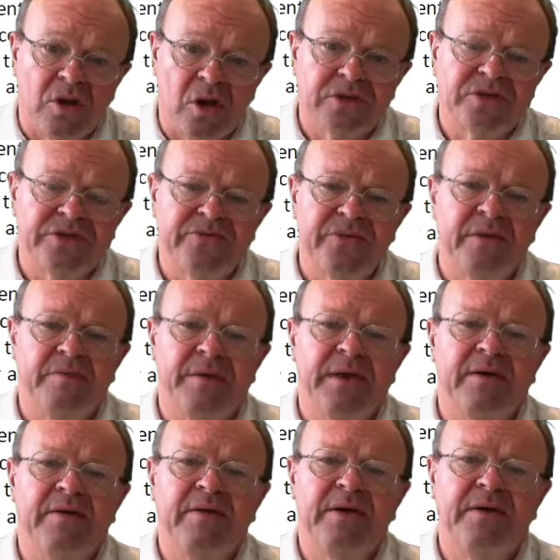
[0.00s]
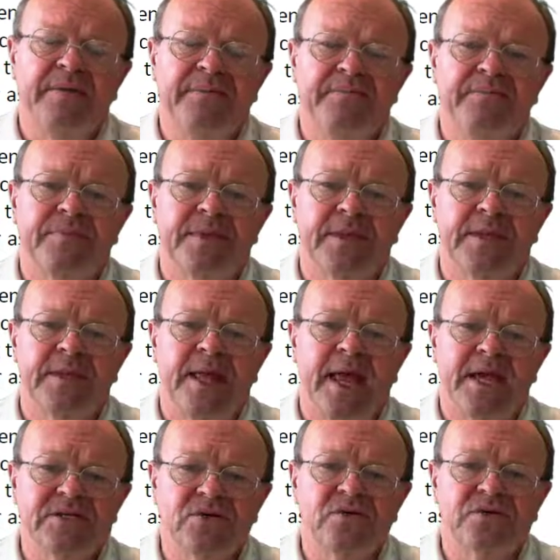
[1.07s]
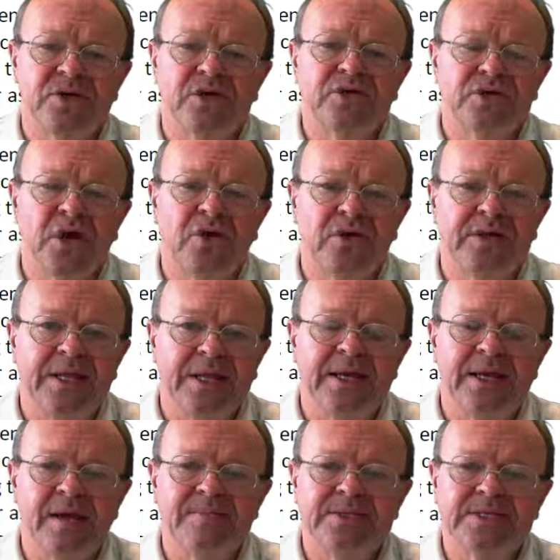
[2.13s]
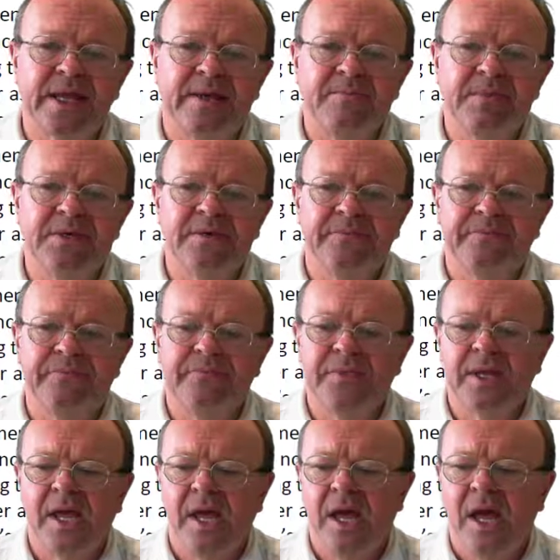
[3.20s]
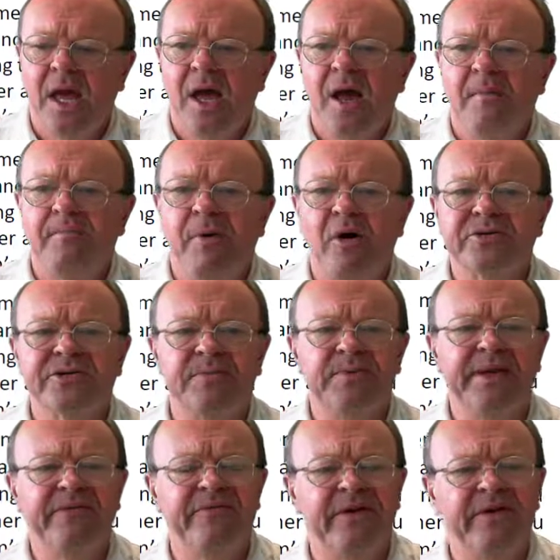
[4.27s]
loss for the period, as also shown in the income statement, possibly